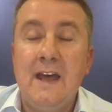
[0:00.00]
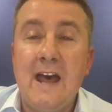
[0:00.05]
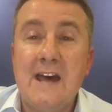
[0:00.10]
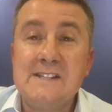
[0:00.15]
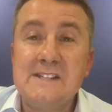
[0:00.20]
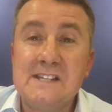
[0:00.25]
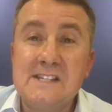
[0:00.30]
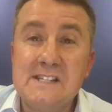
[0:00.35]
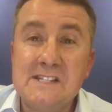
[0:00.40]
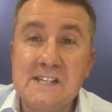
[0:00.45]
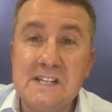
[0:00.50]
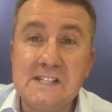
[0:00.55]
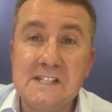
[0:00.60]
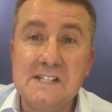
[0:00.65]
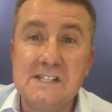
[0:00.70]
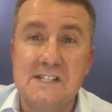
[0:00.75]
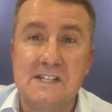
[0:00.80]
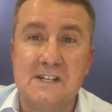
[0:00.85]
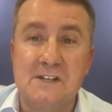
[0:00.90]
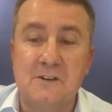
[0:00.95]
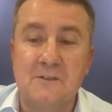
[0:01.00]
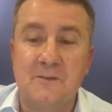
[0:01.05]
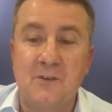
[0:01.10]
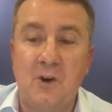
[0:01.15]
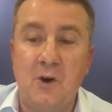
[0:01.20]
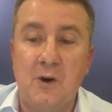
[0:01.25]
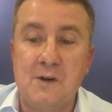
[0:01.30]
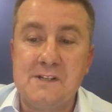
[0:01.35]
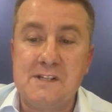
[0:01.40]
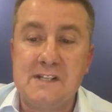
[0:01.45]
As a citizen of
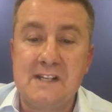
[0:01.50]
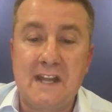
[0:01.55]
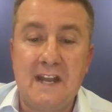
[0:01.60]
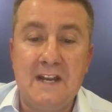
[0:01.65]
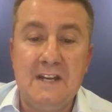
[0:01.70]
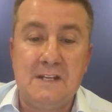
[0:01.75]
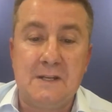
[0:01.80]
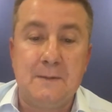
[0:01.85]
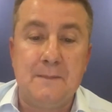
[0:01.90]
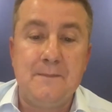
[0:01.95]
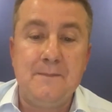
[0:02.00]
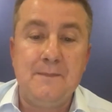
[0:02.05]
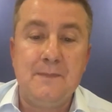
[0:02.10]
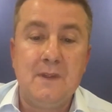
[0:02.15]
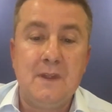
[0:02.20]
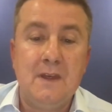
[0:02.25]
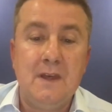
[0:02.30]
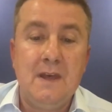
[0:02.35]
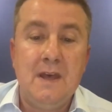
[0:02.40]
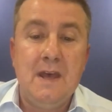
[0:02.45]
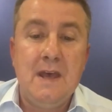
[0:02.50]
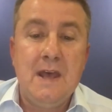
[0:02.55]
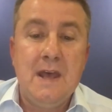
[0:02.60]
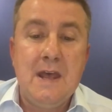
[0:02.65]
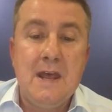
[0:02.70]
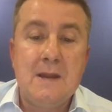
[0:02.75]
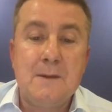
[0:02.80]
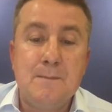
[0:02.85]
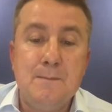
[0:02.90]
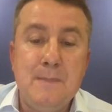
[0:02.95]
God's kingdom,
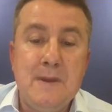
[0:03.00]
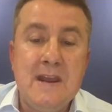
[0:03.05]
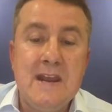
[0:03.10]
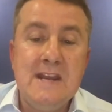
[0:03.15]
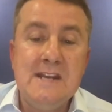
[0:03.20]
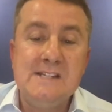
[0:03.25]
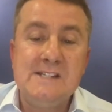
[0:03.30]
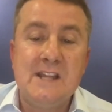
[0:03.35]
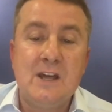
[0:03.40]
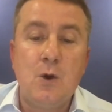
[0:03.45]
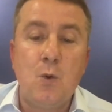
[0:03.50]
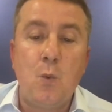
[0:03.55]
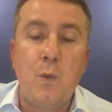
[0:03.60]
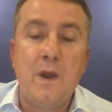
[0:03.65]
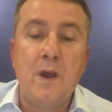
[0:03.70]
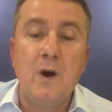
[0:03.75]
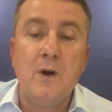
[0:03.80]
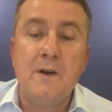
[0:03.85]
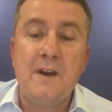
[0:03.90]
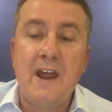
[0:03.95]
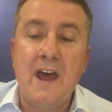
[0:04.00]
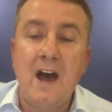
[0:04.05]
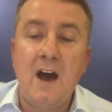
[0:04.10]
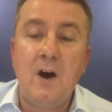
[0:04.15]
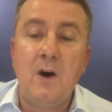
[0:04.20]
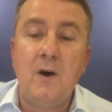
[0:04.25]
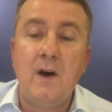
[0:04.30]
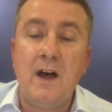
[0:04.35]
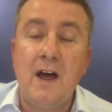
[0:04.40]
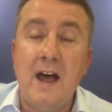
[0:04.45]
it means that we are
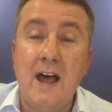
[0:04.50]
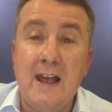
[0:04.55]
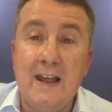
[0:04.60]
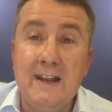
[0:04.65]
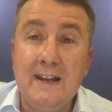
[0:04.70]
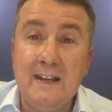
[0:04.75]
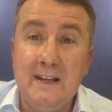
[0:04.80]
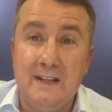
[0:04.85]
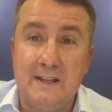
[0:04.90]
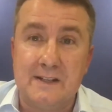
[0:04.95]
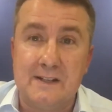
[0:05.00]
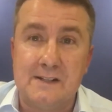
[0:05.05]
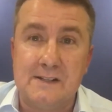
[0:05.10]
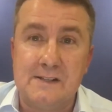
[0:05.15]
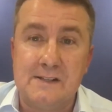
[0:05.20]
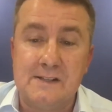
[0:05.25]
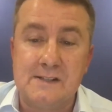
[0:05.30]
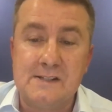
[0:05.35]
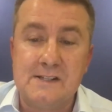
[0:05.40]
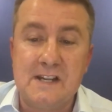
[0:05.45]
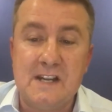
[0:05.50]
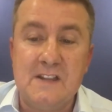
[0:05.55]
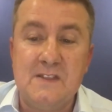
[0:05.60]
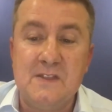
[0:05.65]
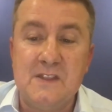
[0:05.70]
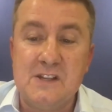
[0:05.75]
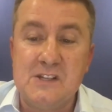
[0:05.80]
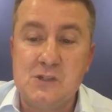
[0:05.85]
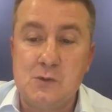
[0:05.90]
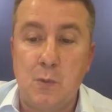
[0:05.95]
now aliens
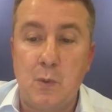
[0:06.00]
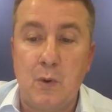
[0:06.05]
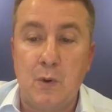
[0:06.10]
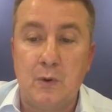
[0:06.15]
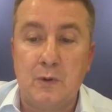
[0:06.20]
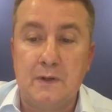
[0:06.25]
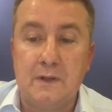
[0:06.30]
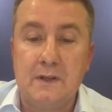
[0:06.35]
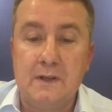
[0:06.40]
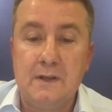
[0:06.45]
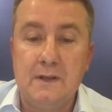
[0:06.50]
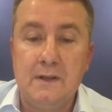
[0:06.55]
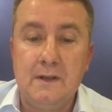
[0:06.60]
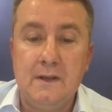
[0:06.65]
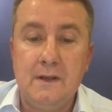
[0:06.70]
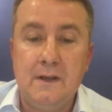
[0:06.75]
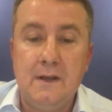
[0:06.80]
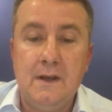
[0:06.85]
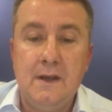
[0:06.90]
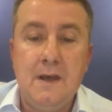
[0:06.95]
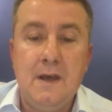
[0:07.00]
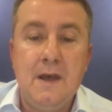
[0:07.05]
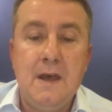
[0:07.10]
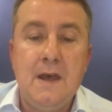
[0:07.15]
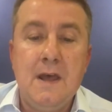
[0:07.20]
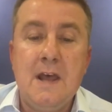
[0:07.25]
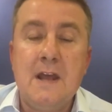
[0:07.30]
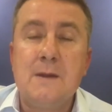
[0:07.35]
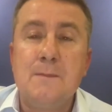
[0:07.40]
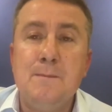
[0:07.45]
in this world.
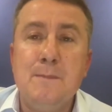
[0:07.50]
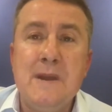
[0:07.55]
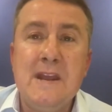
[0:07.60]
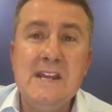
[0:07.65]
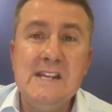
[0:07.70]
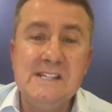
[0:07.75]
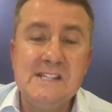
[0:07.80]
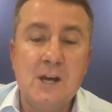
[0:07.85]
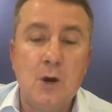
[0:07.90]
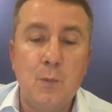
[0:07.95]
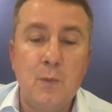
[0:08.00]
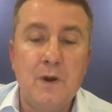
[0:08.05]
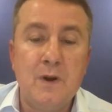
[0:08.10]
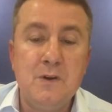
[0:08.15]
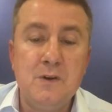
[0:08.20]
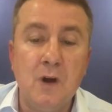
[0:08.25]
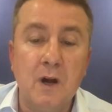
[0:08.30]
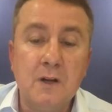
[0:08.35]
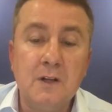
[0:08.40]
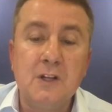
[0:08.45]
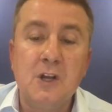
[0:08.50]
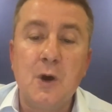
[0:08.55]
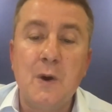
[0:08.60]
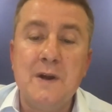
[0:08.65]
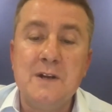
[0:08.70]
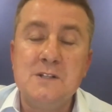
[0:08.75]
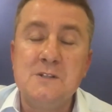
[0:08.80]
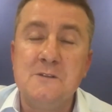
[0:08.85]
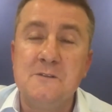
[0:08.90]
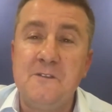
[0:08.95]
It means that we're not
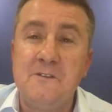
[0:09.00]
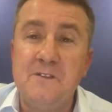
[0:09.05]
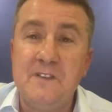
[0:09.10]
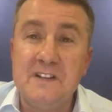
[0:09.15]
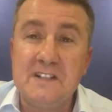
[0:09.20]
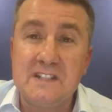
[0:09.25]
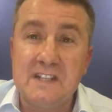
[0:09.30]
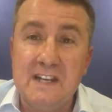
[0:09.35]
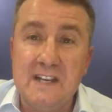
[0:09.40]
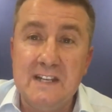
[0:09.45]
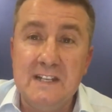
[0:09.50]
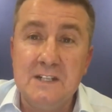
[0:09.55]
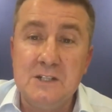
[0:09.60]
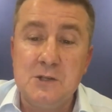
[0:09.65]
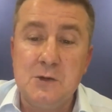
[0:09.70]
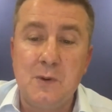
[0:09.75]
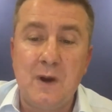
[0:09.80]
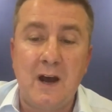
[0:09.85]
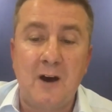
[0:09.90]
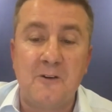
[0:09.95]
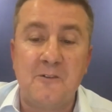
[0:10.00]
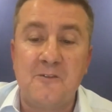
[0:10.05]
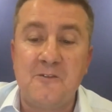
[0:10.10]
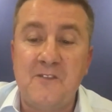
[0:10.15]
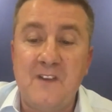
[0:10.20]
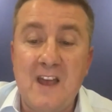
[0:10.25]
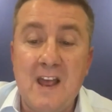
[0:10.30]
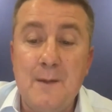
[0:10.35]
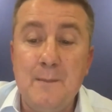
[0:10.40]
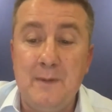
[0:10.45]
going to fit into our
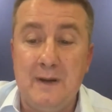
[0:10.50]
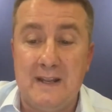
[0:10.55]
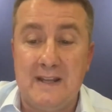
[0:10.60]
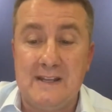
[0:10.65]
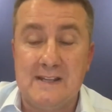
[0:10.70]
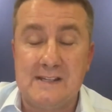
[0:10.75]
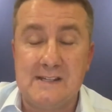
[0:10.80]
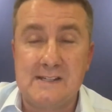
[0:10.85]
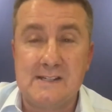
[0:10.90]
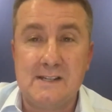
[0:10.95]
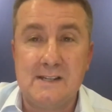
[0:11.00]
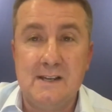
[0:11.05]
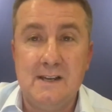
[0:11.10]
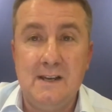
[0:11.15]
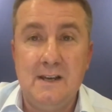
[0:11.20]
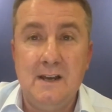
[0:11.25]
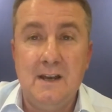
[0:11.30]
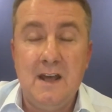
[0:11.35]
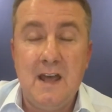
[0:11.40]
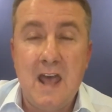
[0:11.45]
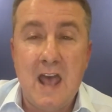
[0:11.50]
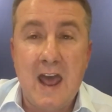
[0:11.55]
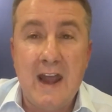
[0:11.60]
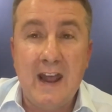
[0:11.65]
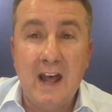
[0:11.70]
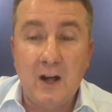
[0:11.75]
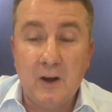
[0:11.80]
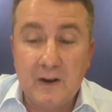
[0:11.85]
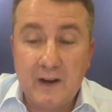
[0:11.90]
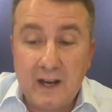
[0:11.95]
families and
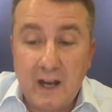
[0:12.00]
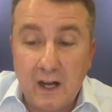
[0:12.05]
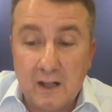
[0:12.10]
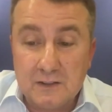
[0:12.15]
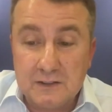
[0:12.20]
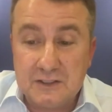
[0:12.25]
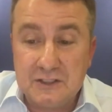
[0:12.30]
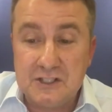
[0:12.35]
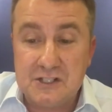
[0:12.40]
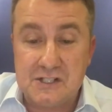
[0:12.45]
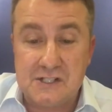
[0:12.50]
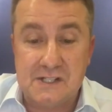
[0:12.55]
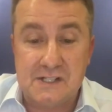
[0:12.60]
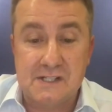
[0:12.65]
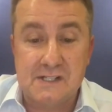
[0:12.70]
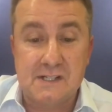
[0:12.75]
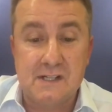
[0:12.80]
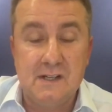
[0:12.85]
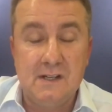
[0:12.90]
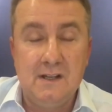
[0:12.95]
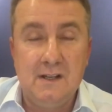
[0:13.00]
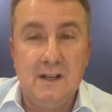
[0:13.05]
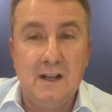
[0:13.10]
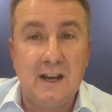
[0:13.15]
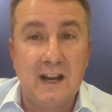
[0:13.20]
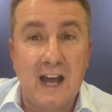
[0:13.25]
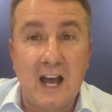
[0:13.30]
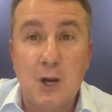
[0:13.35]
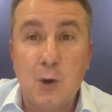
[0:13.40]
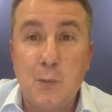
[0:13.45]
our cultures
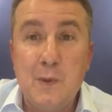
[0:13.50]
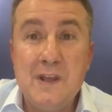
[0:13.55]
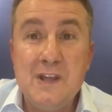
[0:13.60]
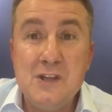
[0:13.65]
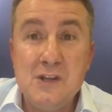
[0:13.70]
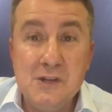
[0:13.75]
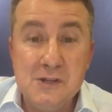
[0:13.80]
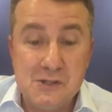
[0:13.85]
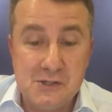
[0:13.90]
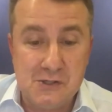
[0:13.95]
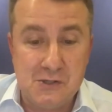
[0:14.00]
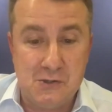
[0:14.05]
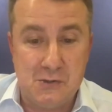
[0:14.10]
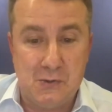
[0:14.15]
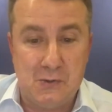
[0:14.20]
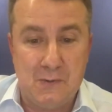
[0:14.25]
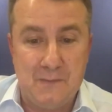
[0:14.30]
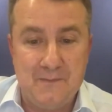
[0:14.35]
like we used to.